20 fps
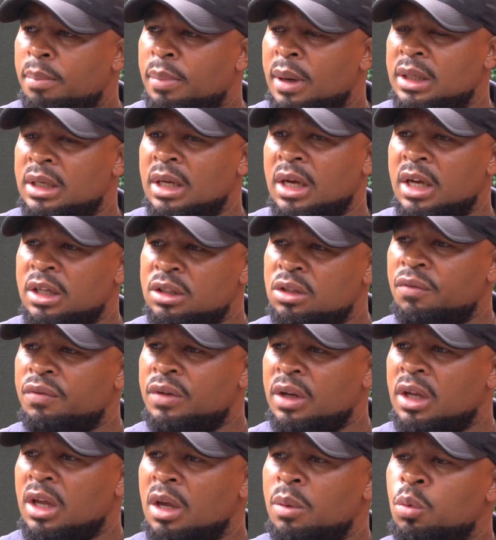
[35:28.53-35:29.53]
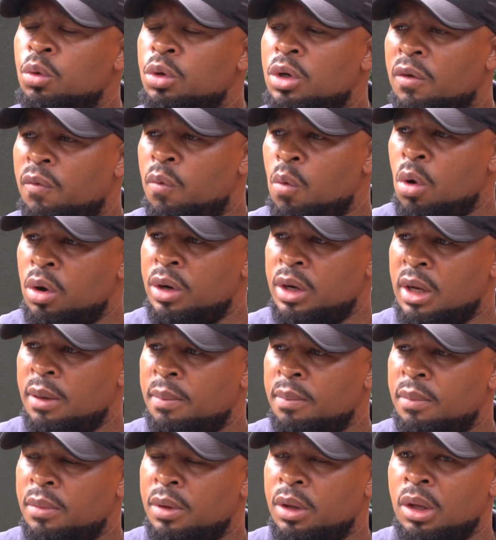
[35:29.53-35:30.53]
but the rest of the game would have won
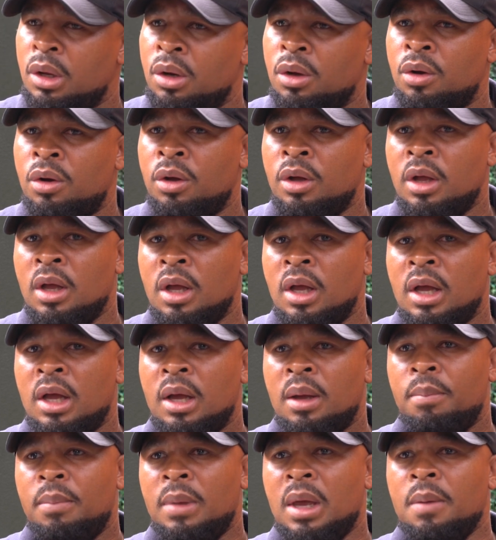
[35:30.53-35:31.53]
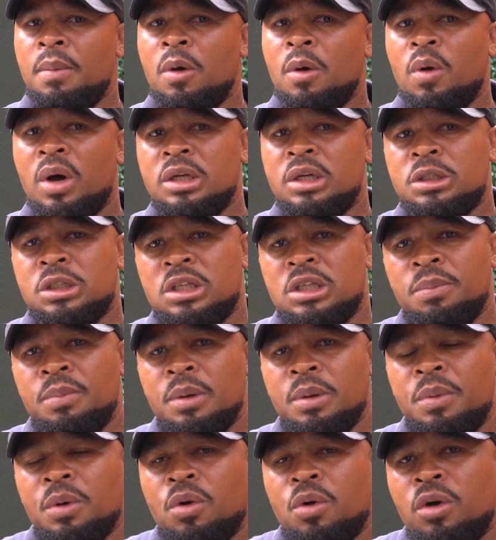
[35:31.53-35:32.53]
them, you know. Maybe it was
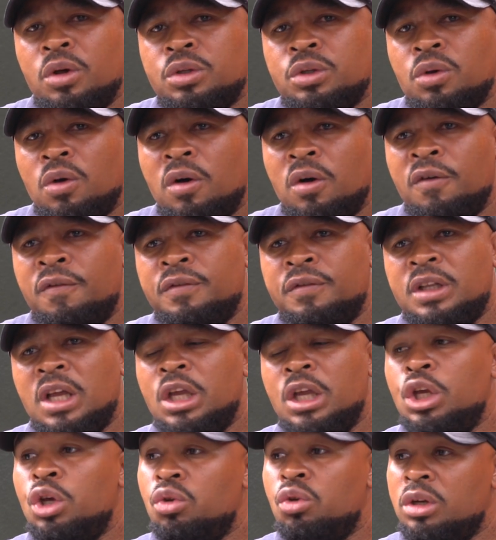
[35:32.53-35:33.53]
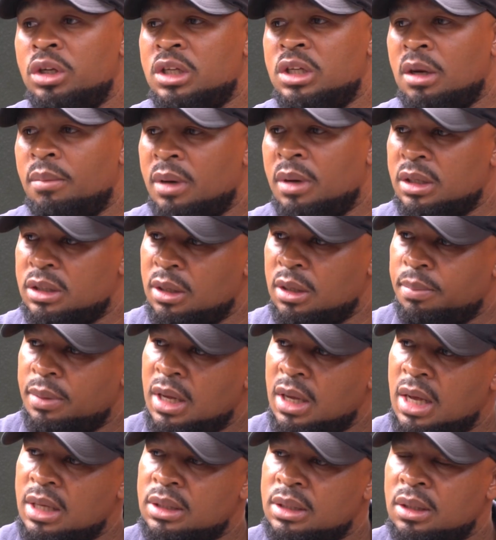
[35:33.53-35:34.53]
simply because of the unity amongst the
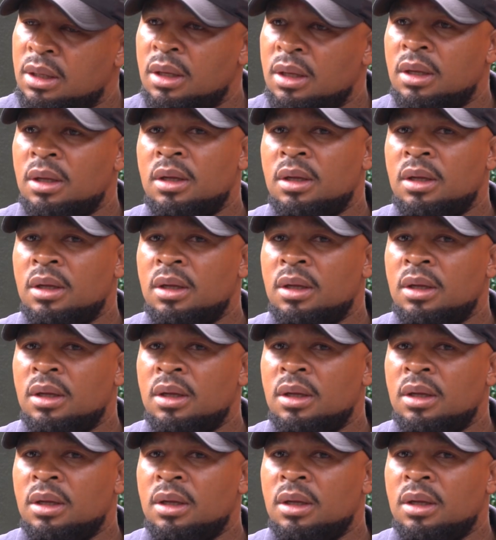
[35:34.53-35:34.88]
players.